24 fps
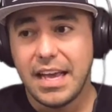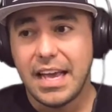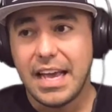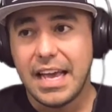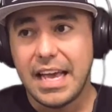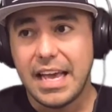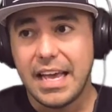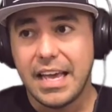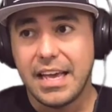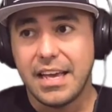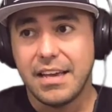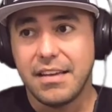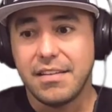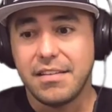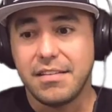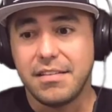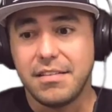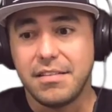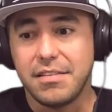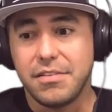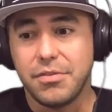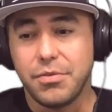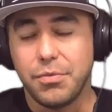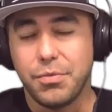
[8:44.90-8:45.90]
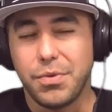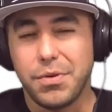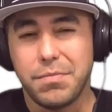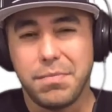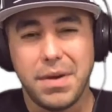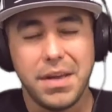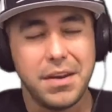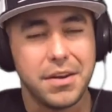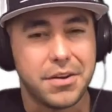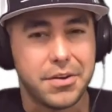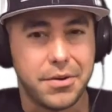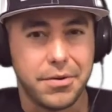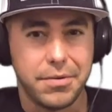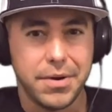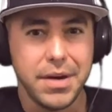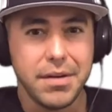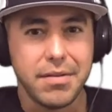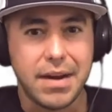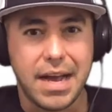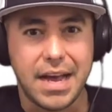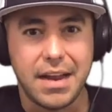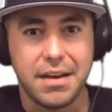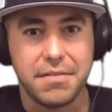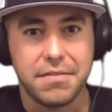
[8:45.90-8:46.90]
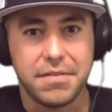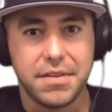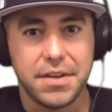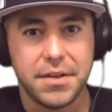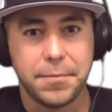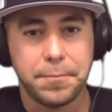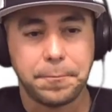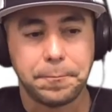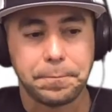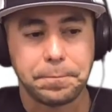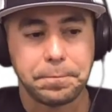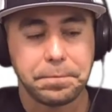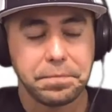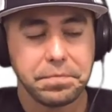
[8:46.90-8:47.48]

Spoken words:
and we've made a career out of it.